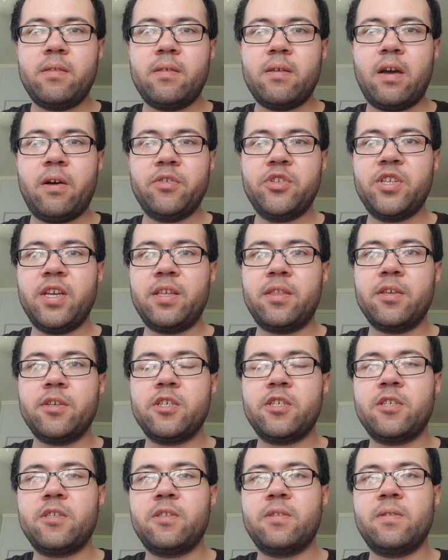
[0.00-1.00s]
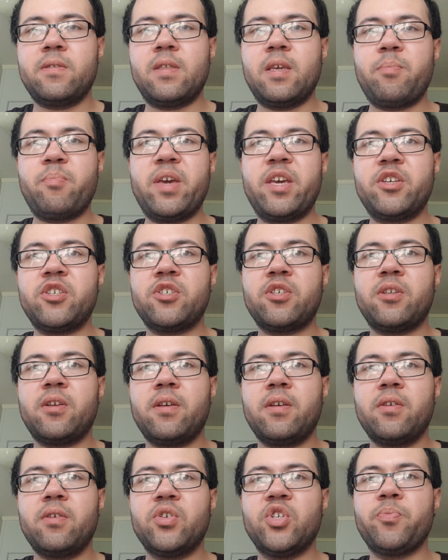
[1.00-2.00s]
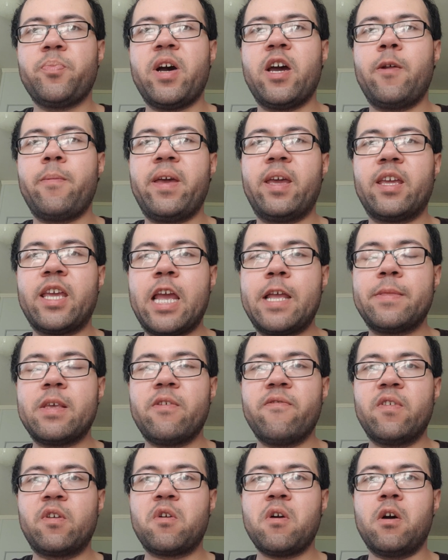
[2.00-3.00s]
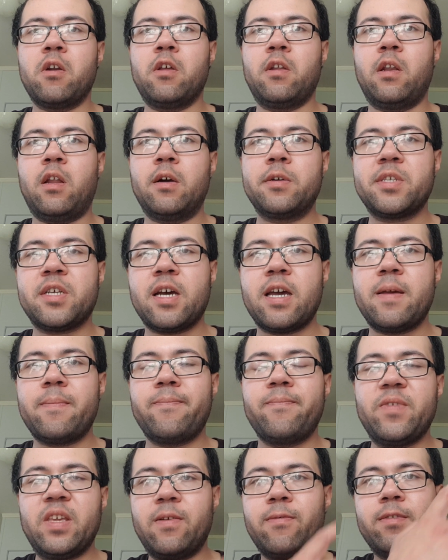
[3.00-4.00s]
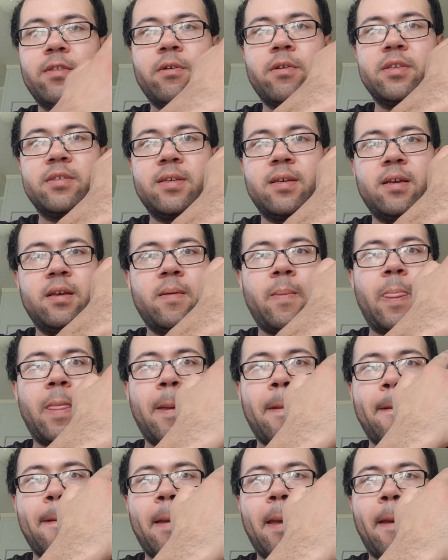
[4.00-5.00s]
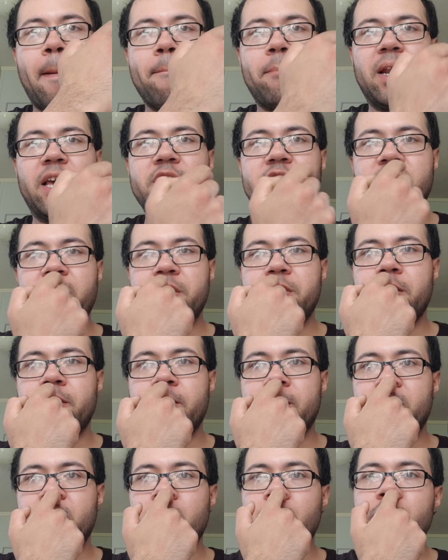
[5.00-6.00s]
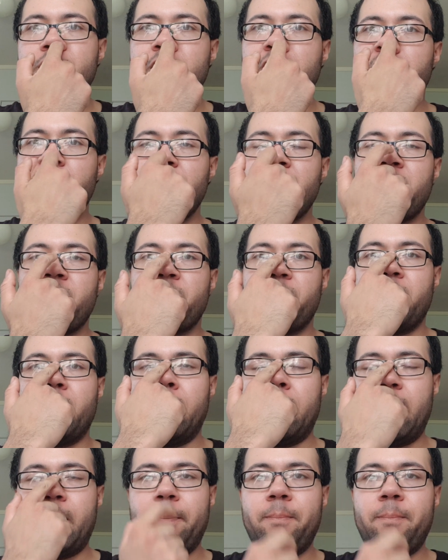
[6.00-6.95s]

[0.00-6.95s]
would say this is the best Spider-Man game that we've gotten in a long time, even though it's a PlayStation exclusive. But